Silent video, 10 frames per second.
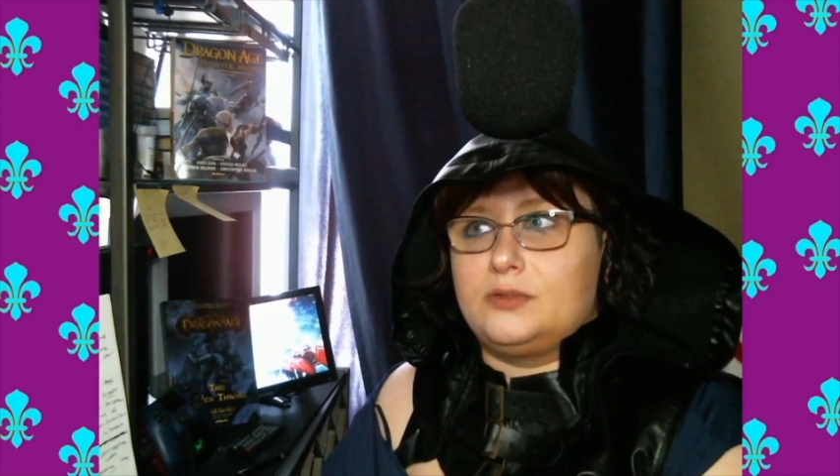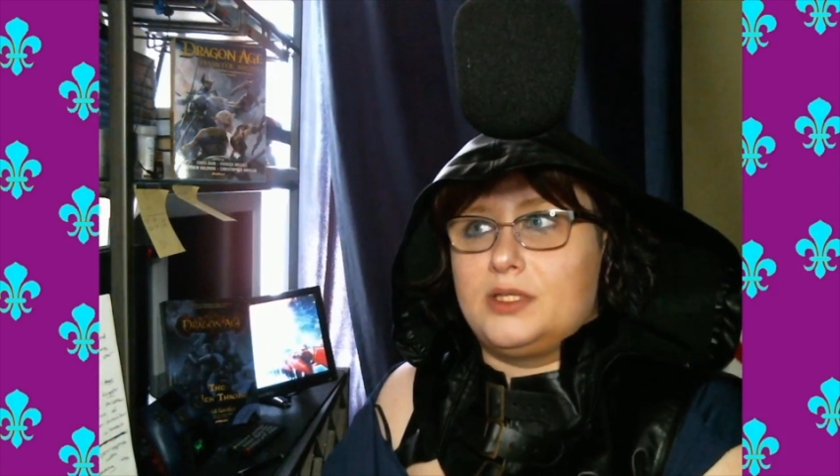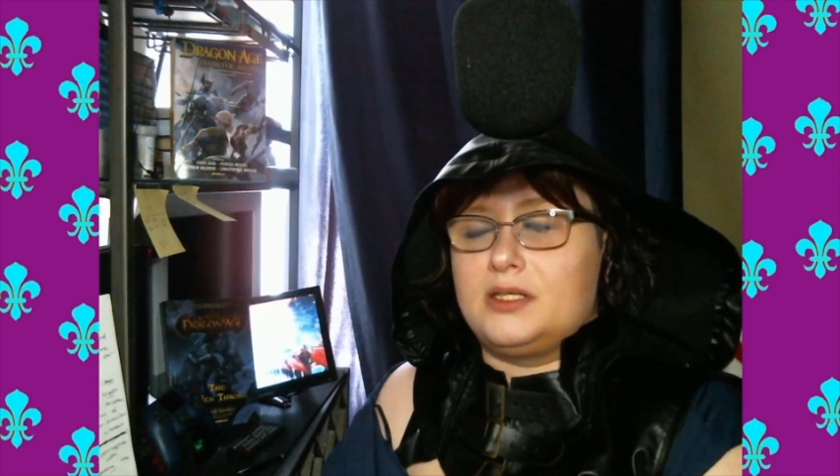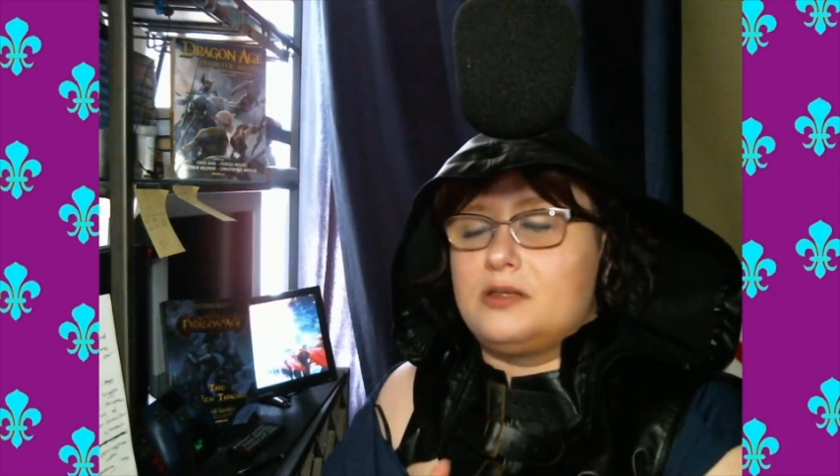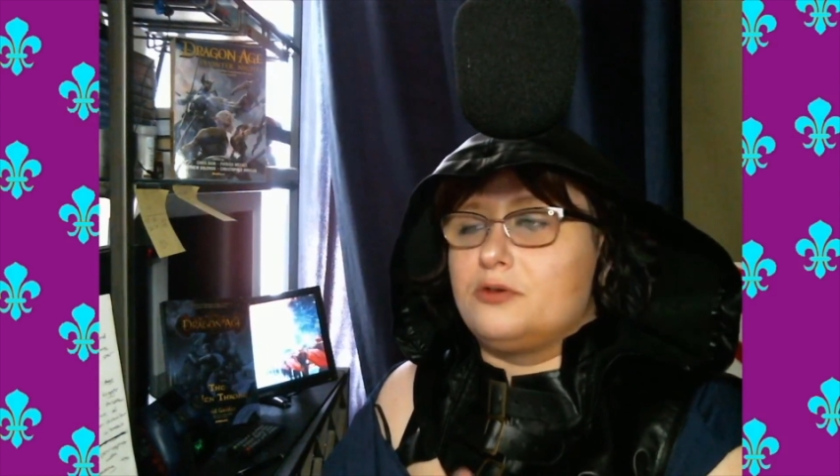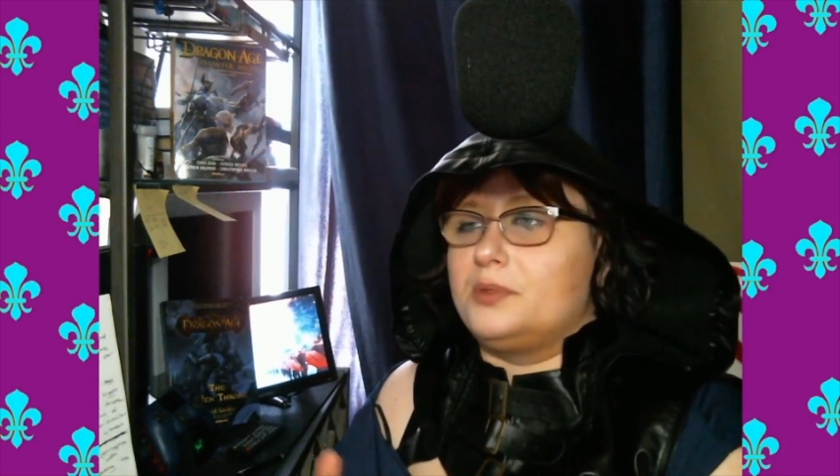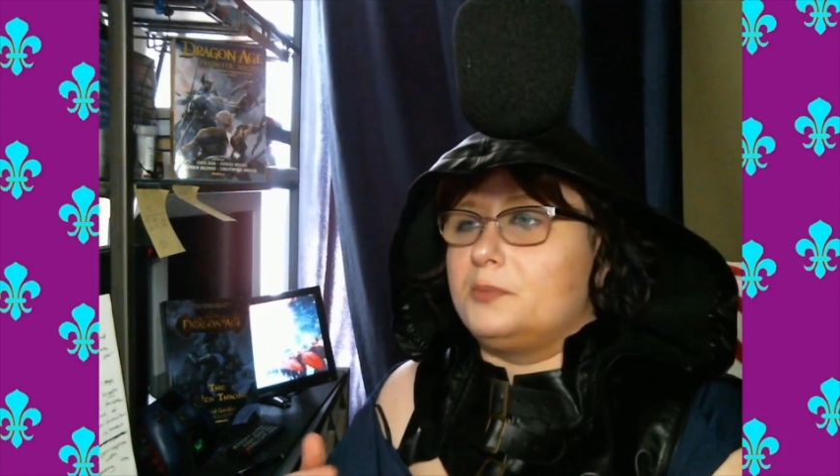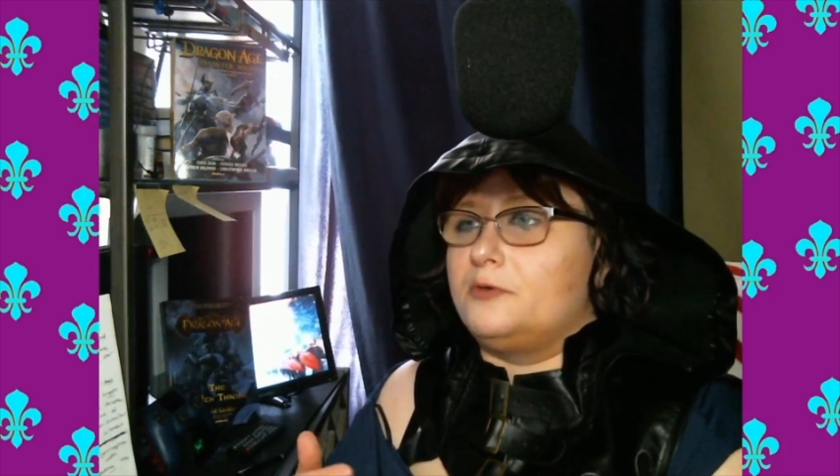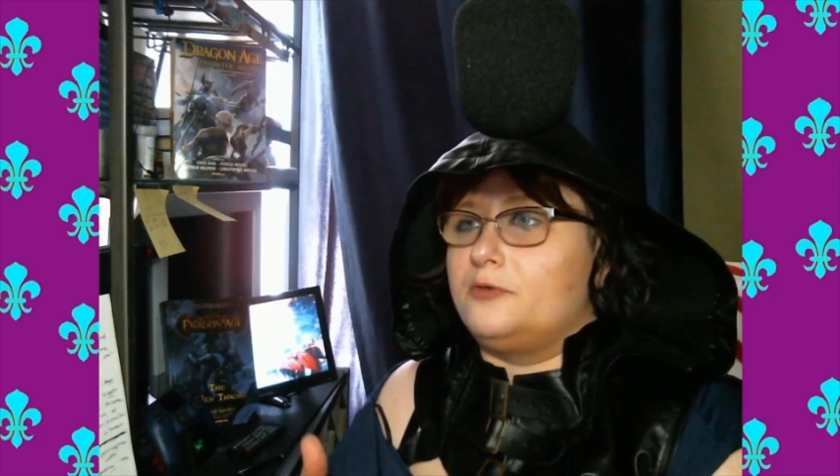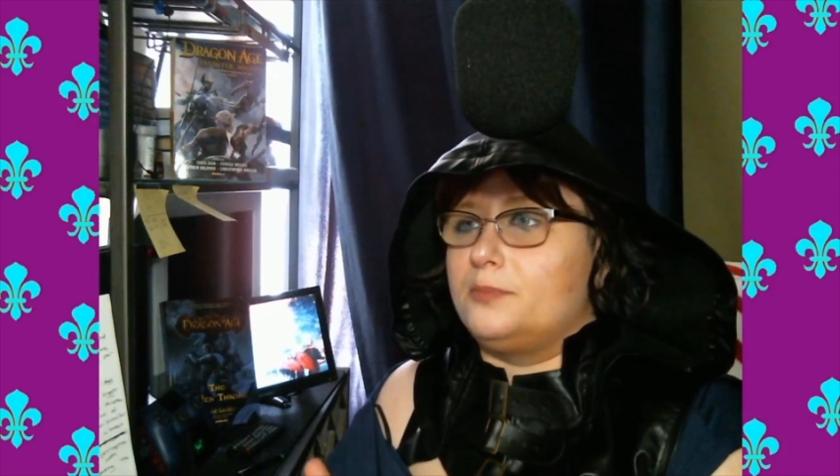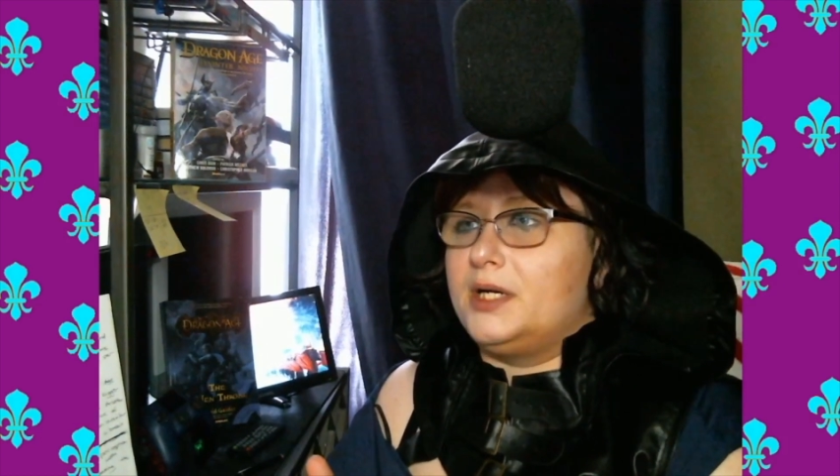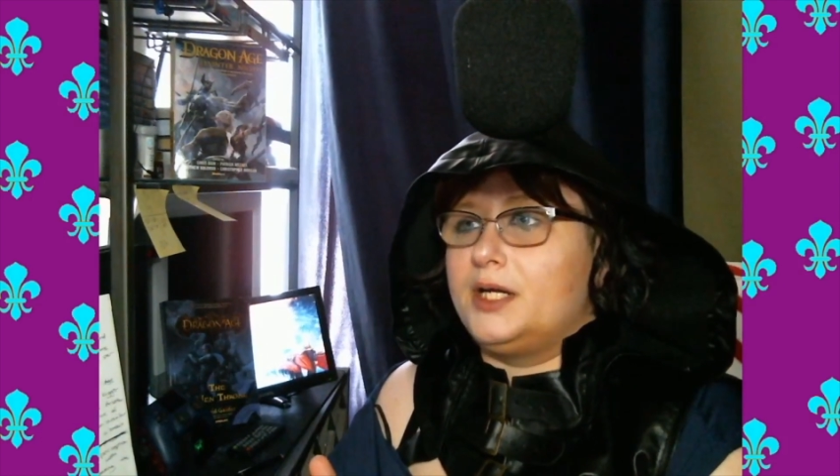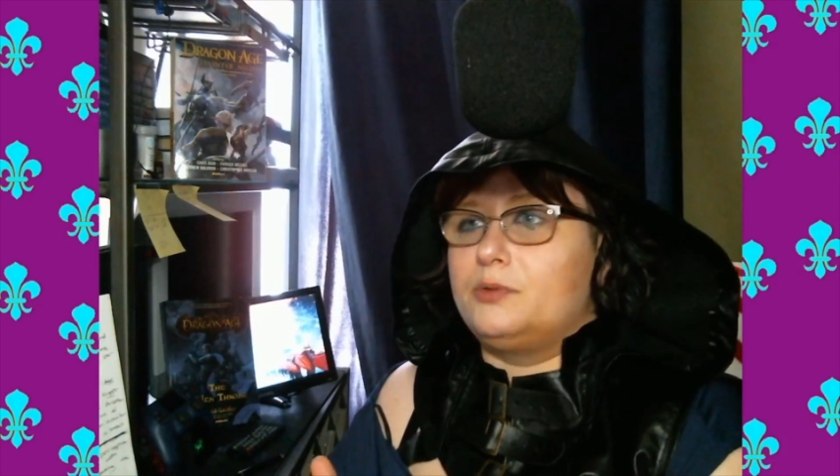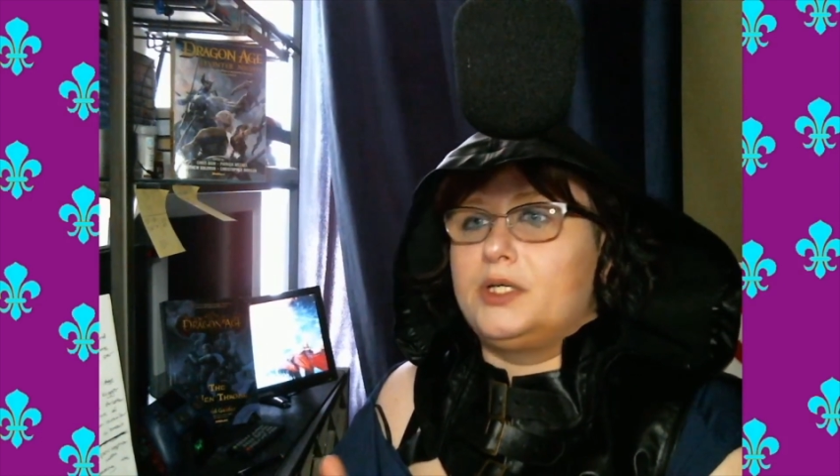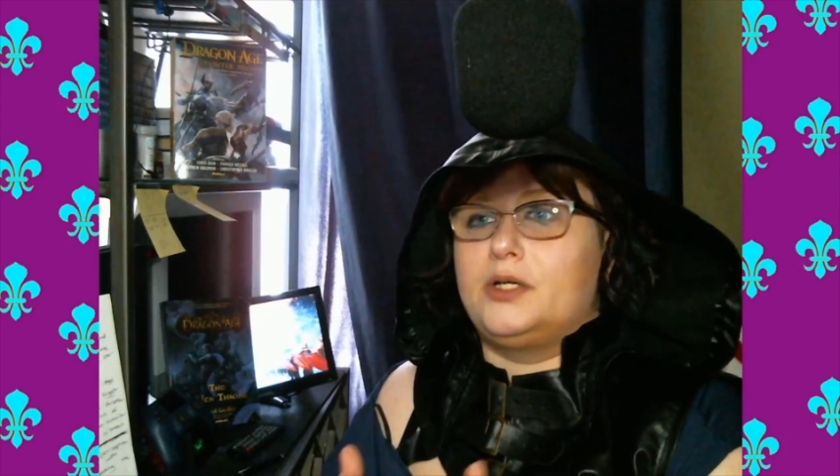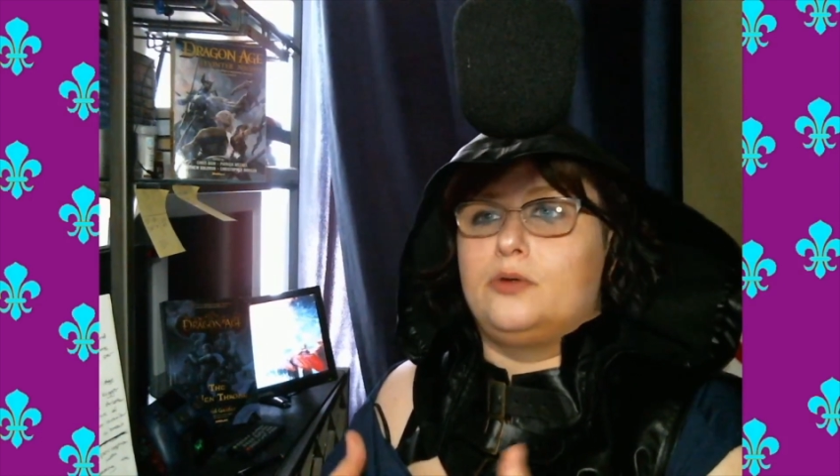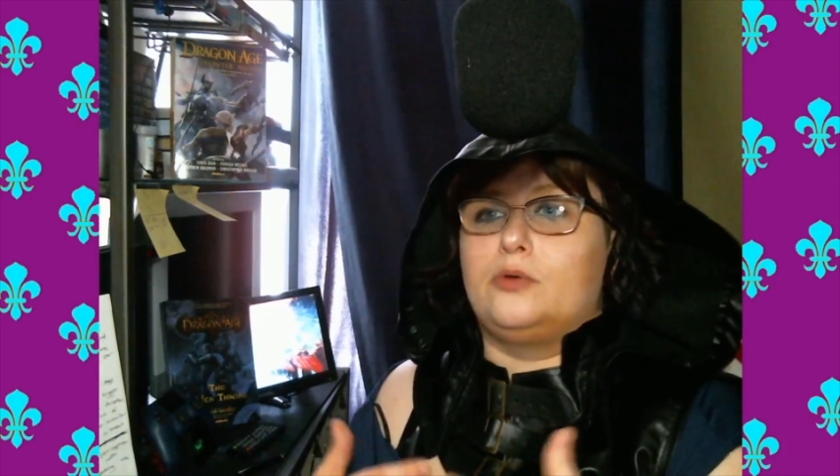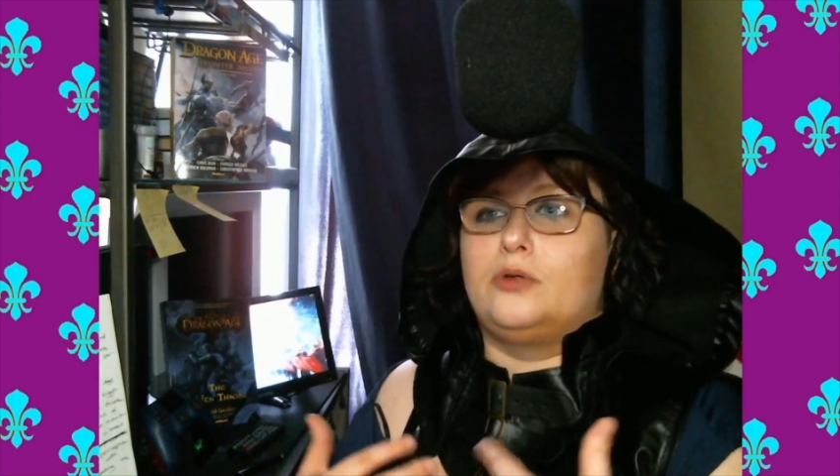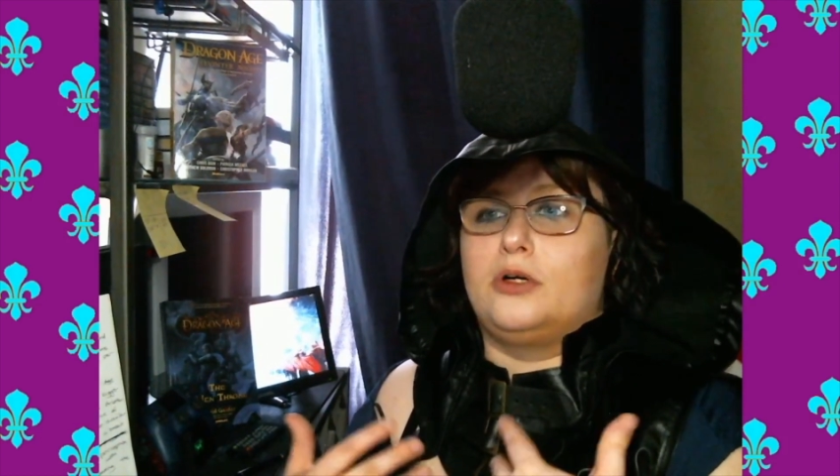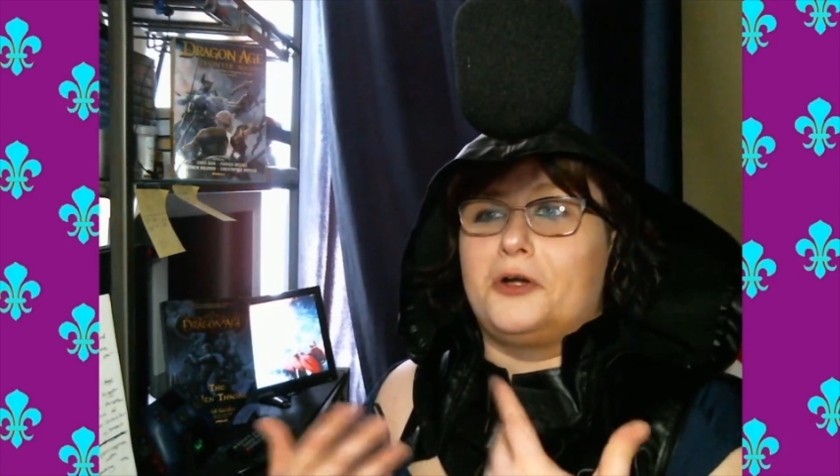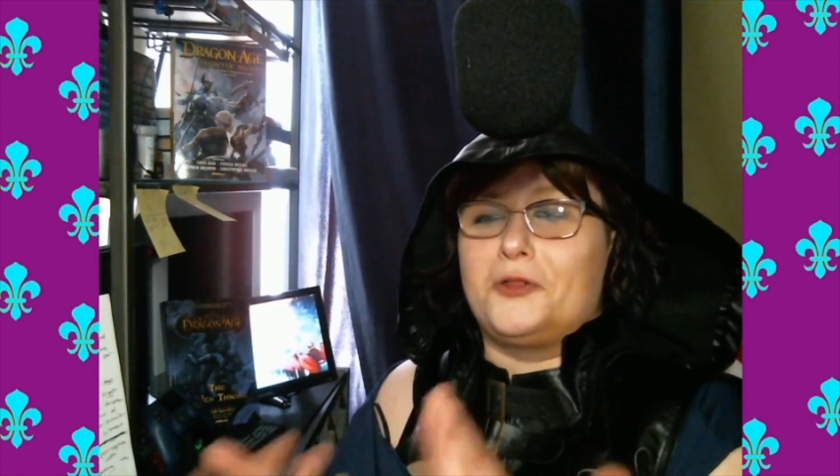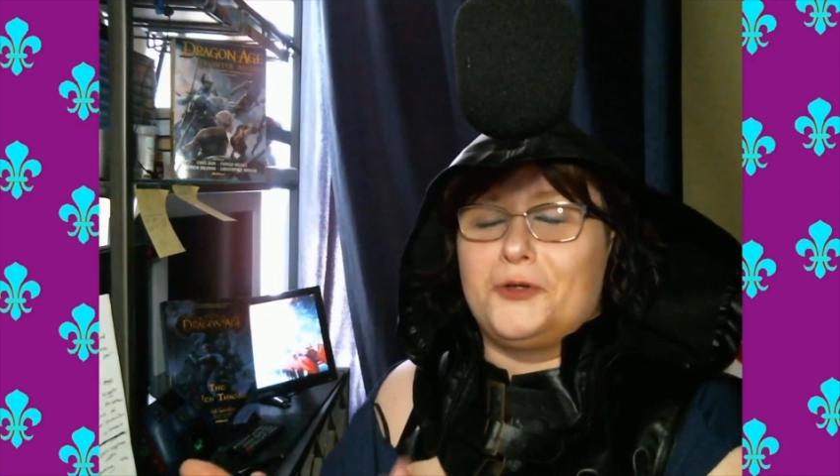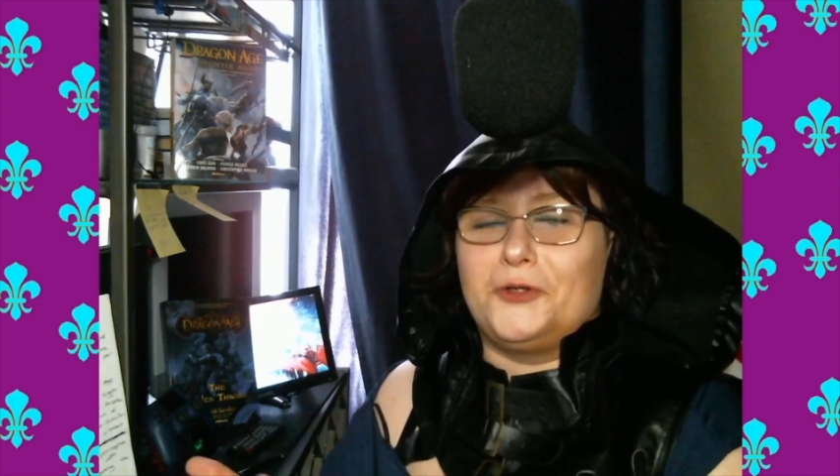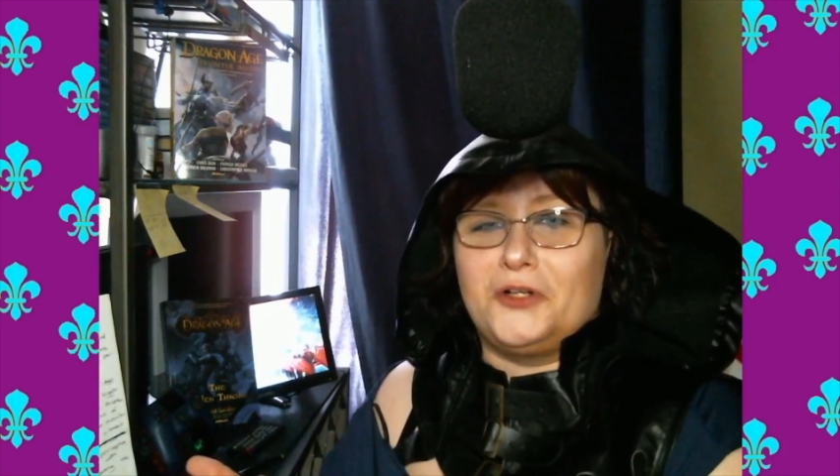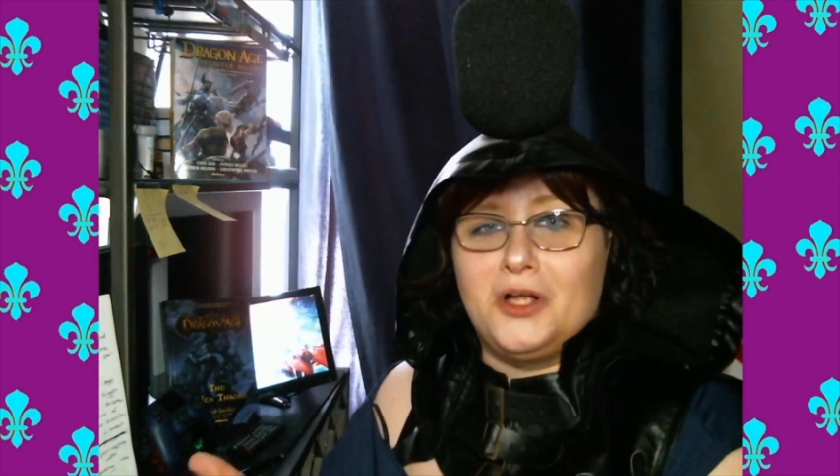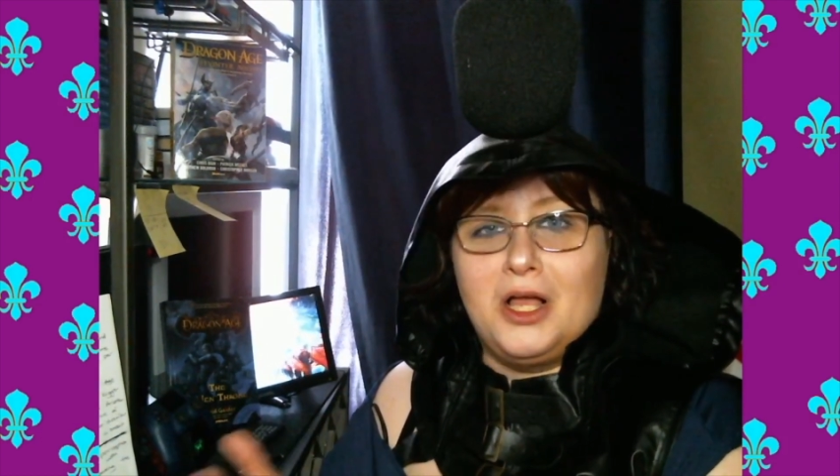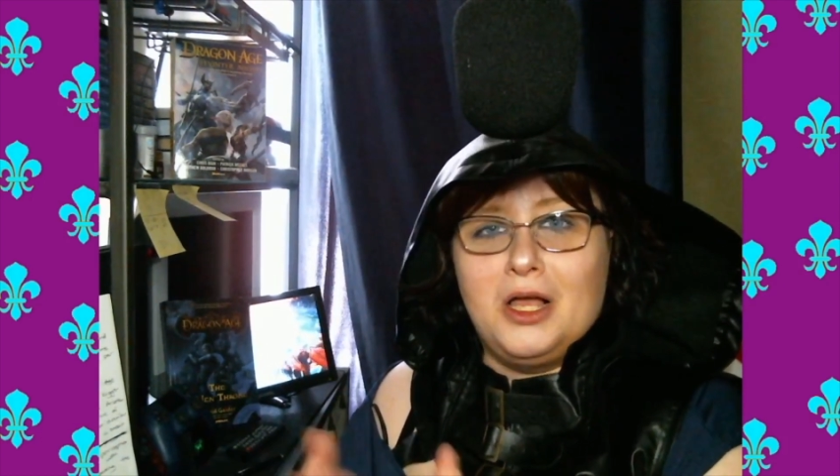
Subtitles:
with either people from BioWare or other